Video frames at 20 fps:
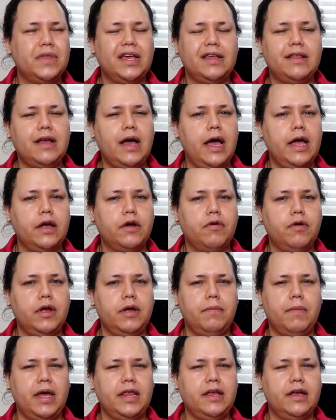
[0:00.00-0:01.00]
the eye
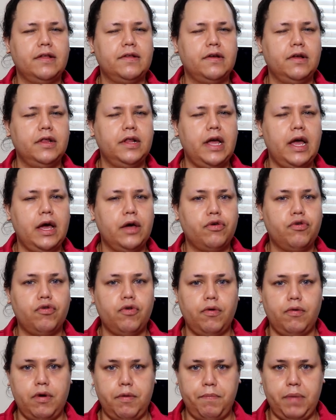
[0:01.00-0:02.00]
cream. I think it's called the
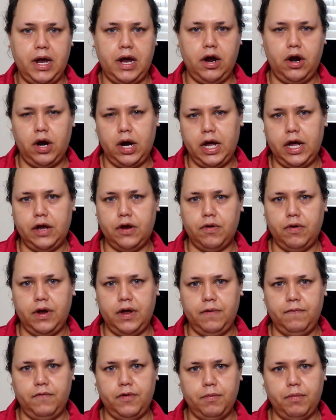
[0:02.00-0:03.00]
Extra Repair Eye
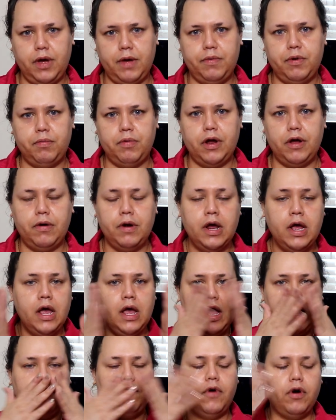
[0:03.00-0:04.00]
Cream from Bobbi Brown.
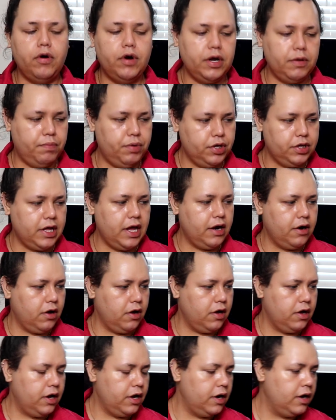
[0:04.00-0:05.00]
I've already put that
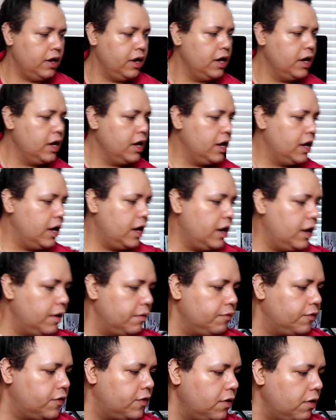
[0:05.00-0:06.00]
on.
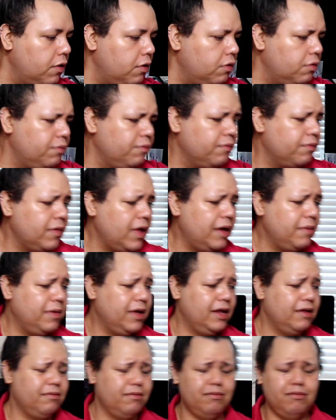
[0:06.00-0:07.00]
Um, so, I
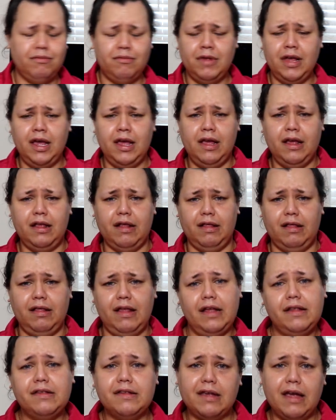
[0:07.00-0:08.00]
mean,
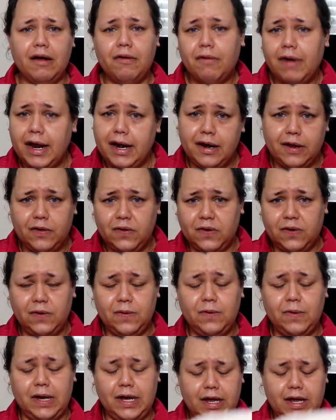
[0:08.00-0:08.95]
let's get right into